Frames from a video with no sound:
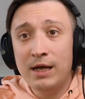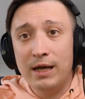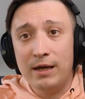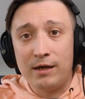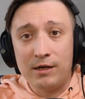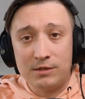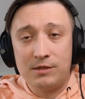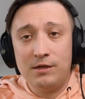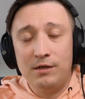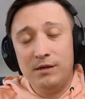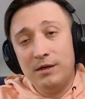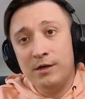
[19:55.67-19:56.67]
because
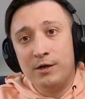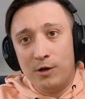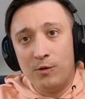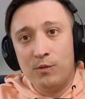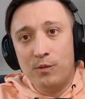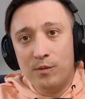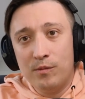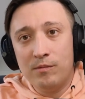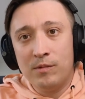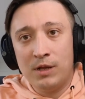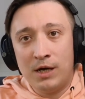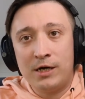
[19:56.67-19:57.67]
you know
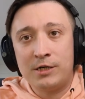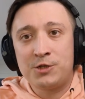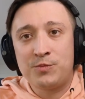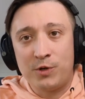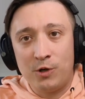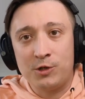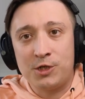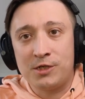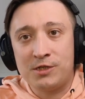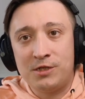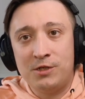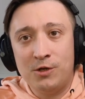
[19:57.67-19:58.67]
large
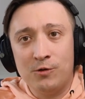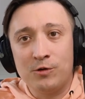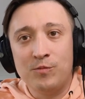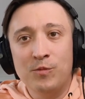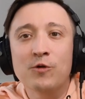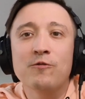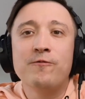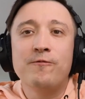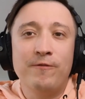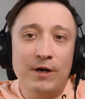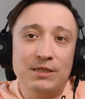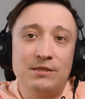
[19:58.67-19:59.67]
projects don't move
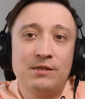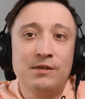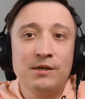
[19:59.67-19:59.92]
fast,